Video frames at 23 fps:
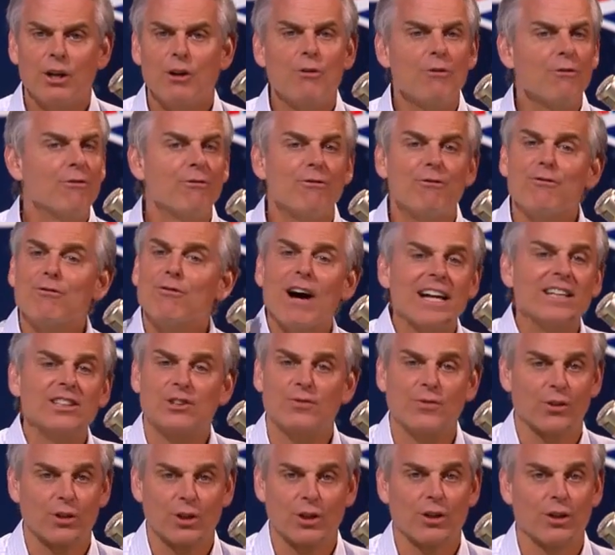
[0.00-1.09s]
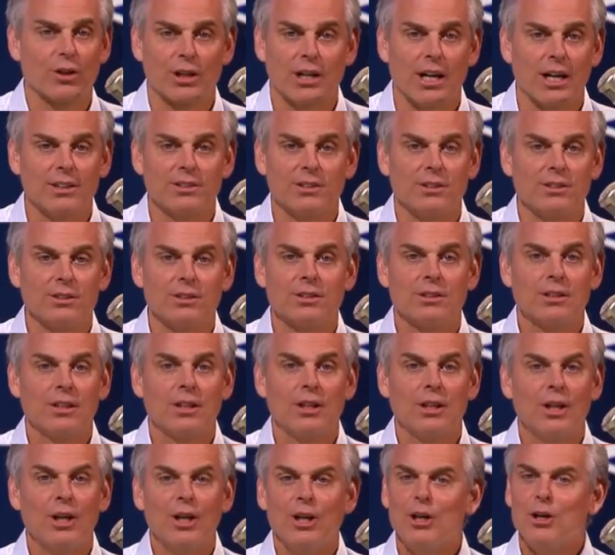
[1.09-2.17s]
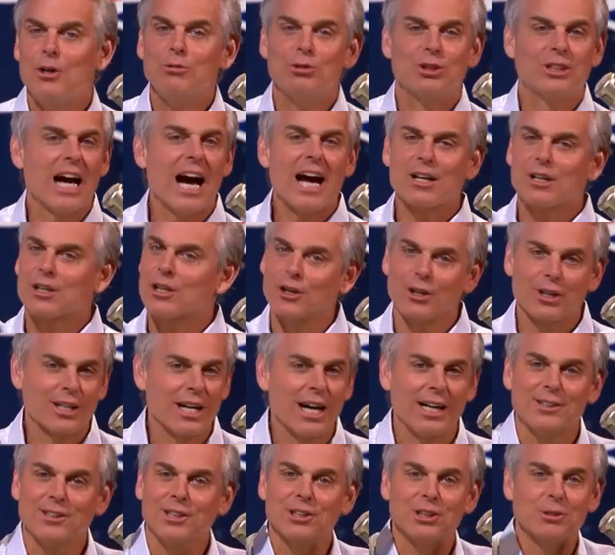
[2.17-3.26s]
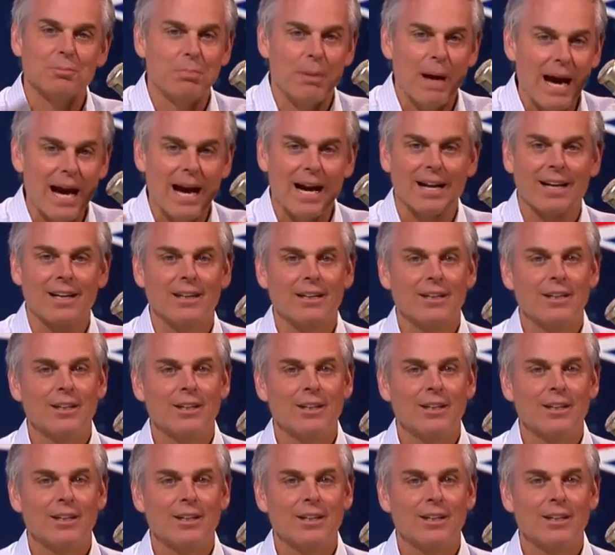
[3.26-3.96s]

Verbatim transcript: who fights for Kirk Cousins, who's got Kirk Cousins back,